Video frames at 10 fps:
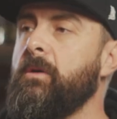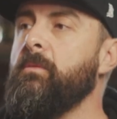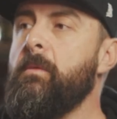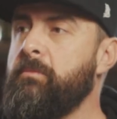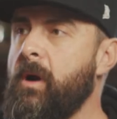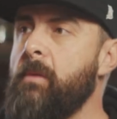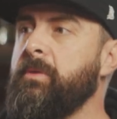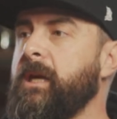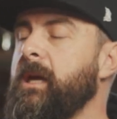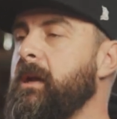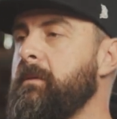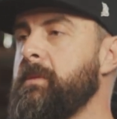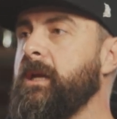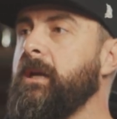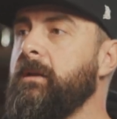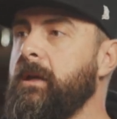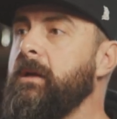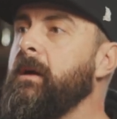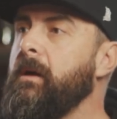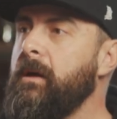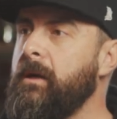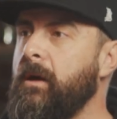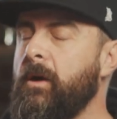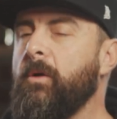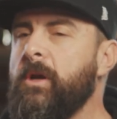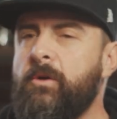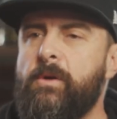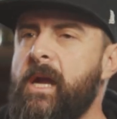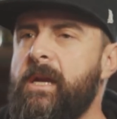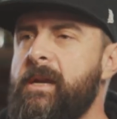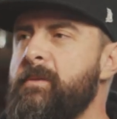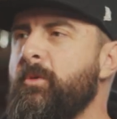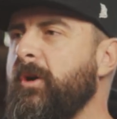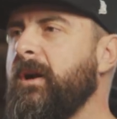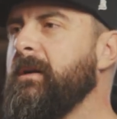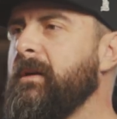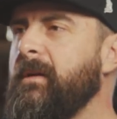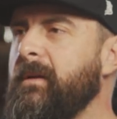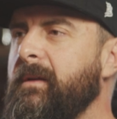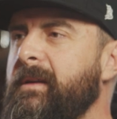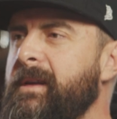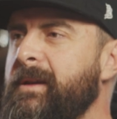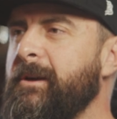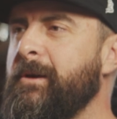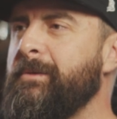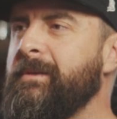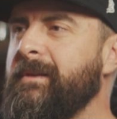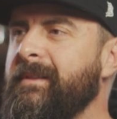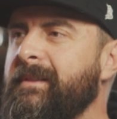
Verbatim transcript: know, promptly and immediately, mm-hmm. you know, I don't want to create any more, you know,